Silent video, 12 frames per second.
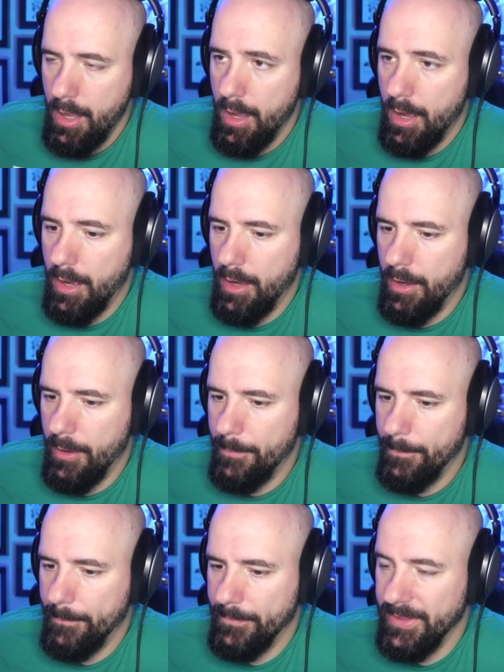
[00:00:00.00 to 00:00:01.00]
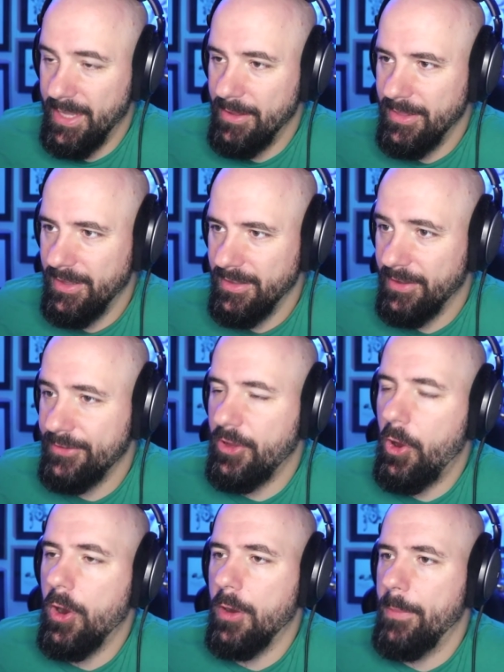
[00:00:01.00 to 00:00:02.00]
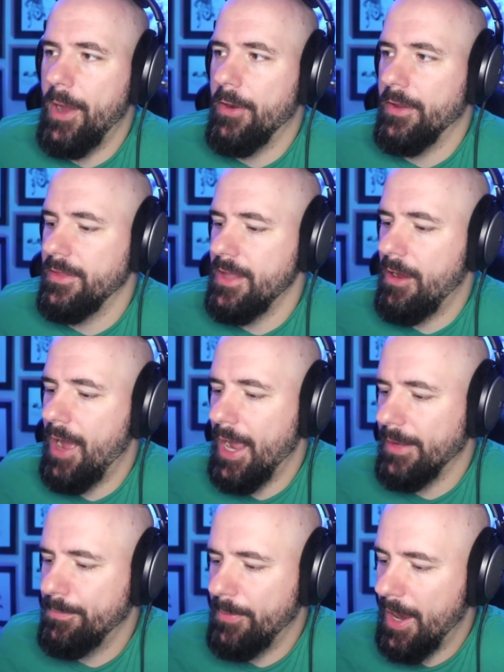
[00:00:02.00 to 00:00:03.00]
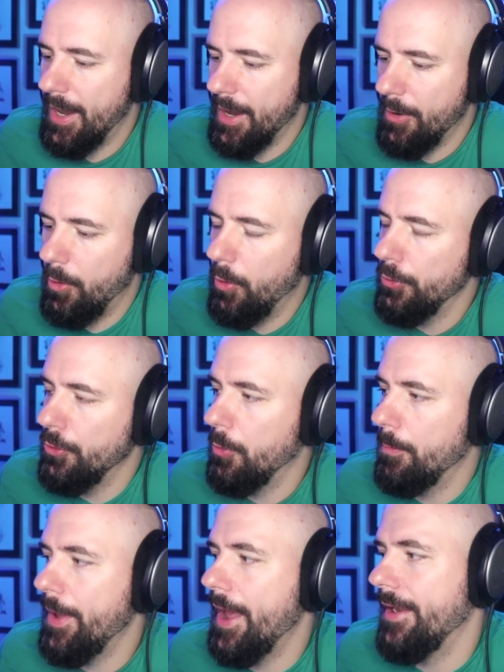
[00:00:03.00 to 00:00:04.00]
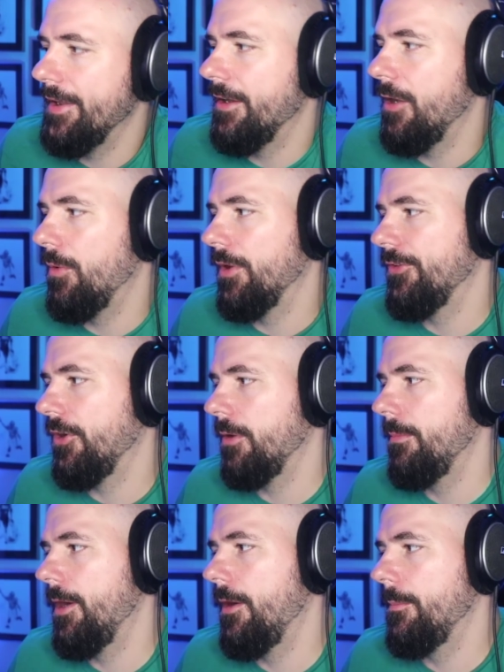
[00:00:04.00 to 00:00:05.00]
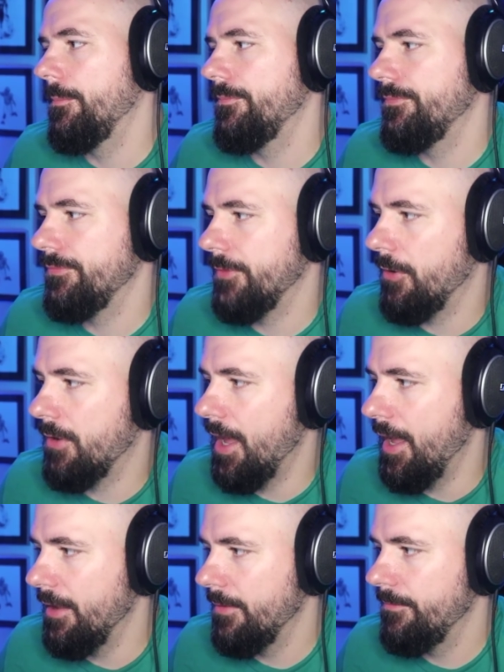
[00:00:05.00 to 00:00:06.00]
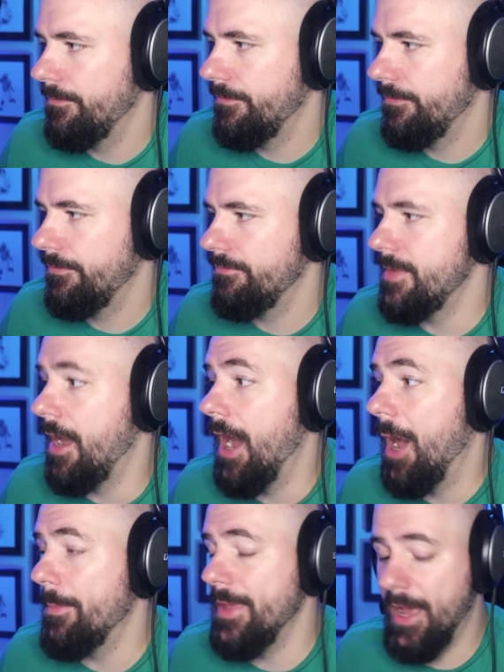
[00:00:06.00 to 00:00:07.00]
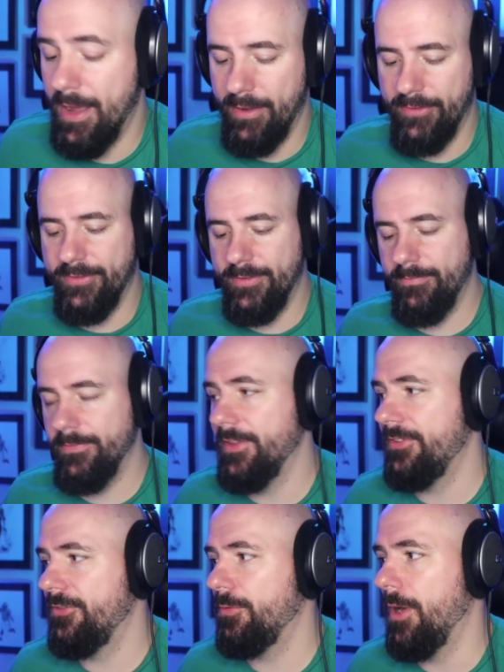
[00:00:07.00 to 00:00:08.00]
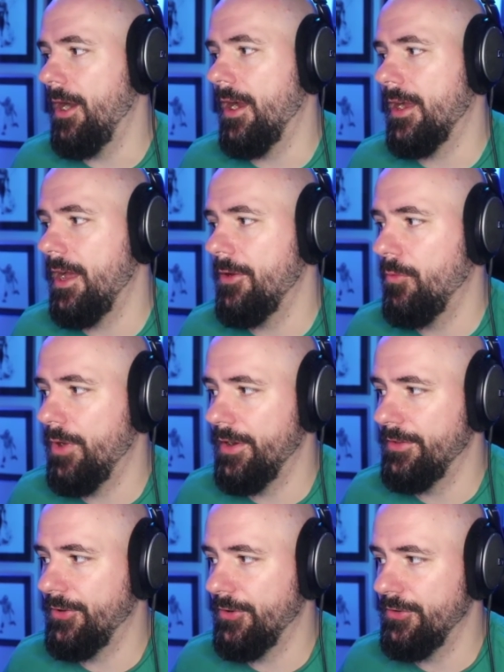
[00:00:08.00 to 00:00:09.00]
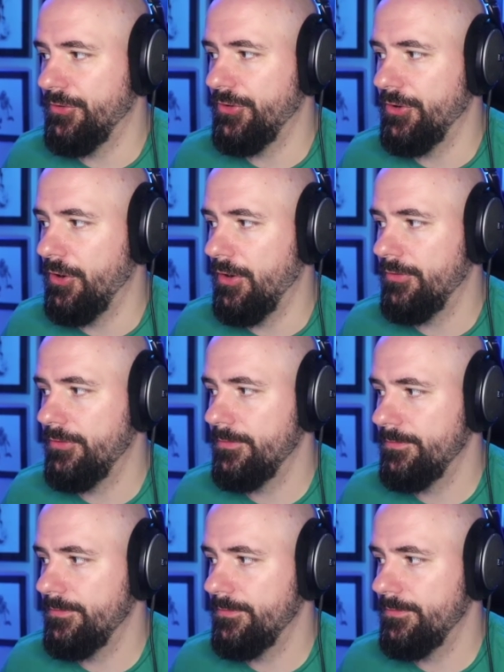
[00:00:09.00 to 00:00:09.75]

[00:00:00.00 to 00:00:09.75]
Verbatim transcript: Um, let, let us talk about it. Now I I got a whole notepad here I want to talk about. Okay. Now I'll be honest. This is where I kind of wanted to turn the shit off.